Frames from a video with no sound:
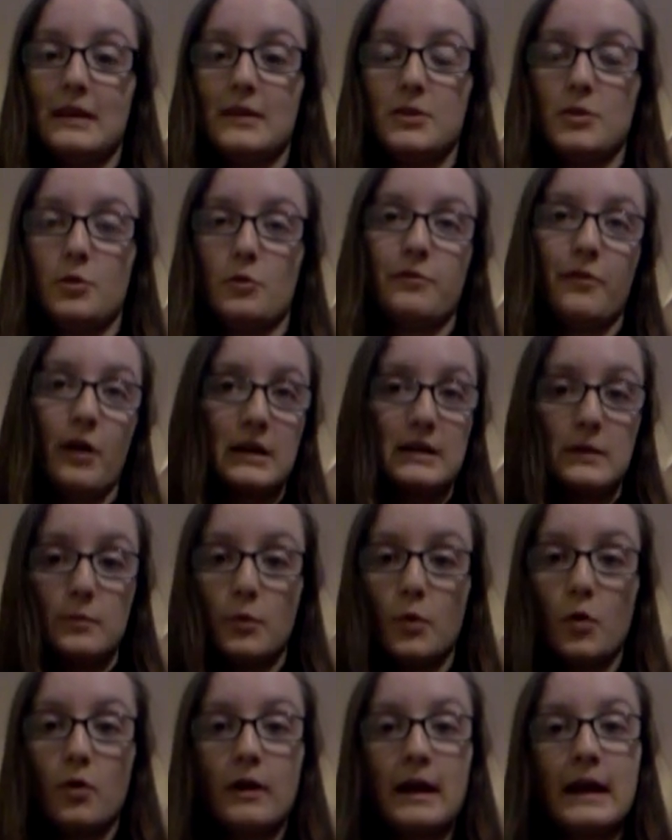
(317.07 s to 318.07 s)
you'll find it
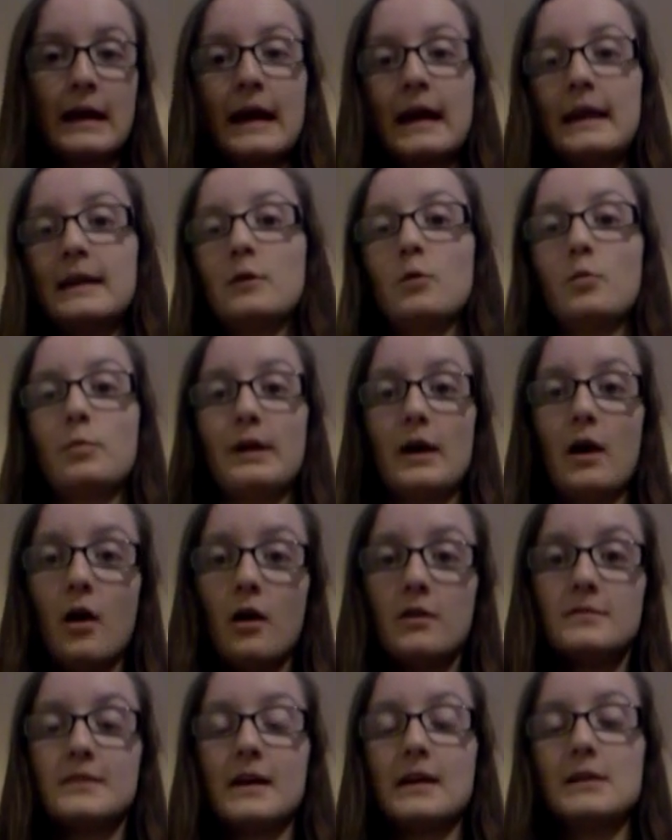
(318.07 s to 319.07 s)
boring and it will be
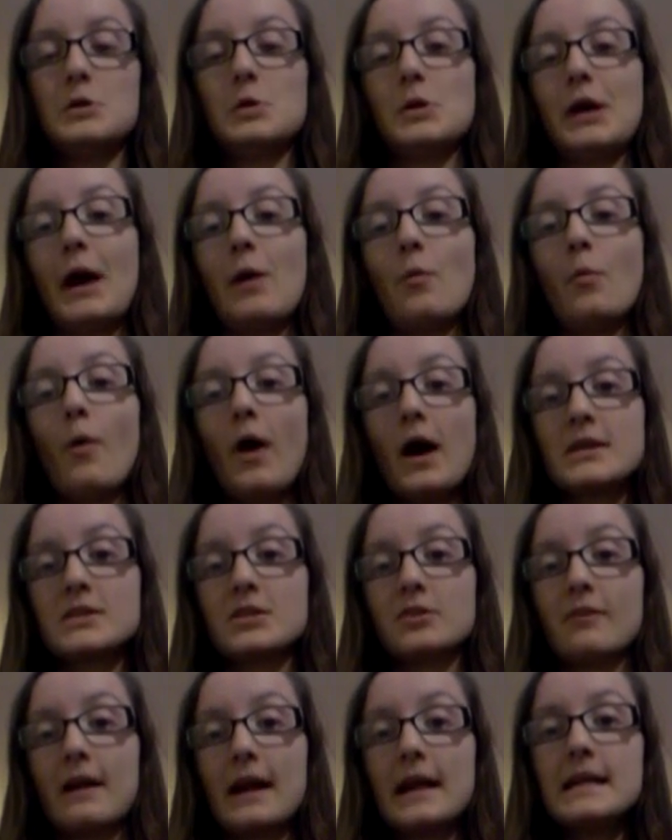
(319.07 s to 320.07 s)
harder and you'll get a worse
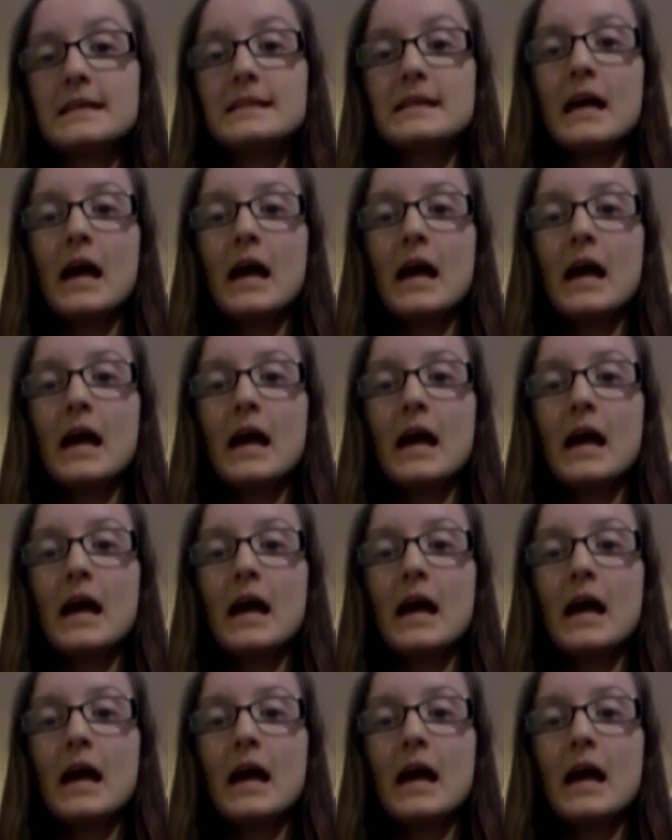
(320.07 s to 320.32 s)
grade.